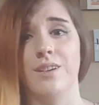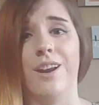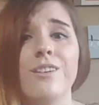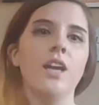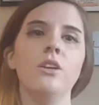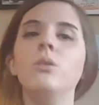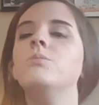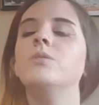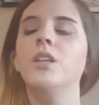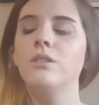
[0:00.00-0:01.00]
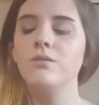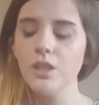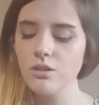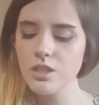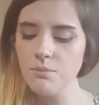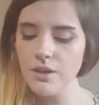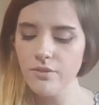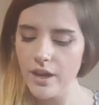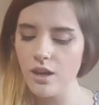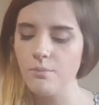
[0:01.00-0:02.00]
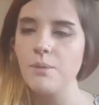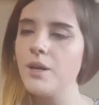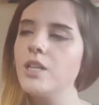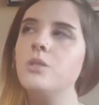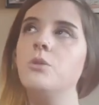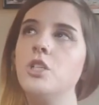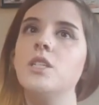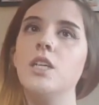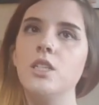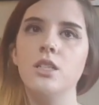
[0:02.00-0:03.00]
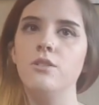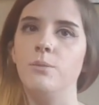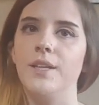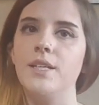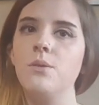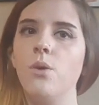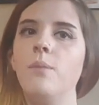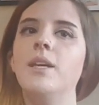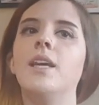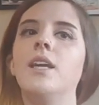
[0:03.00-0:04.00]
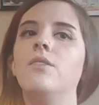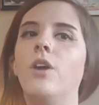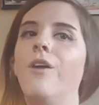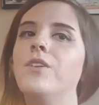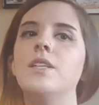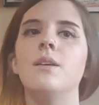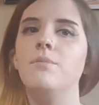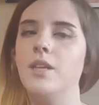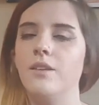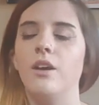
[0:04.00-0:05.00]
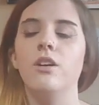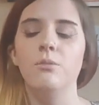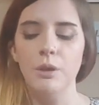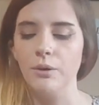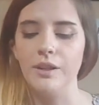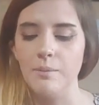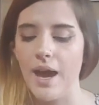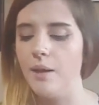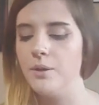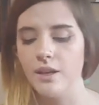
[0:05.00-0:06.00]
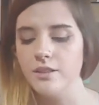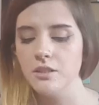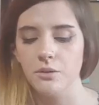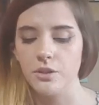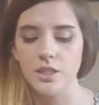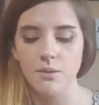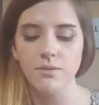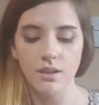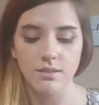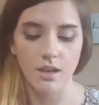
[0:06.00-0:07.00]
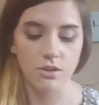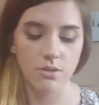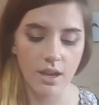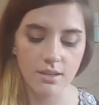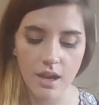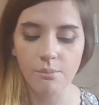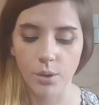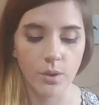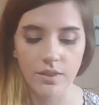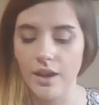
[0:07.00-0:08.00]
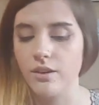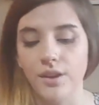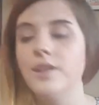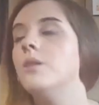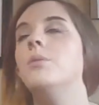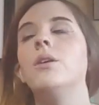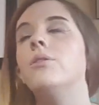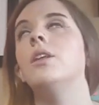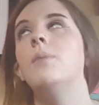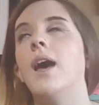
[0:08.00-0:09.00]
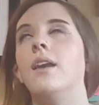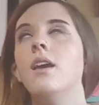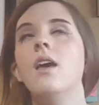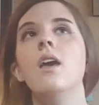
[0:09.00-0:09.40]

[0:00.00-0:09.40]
Not even, you know, to be fair, my parents were just concerned for me. They didn't want me getting involved in something that could be really bad, because, you know, there's some things that you can't tamper with that could end up being really bad.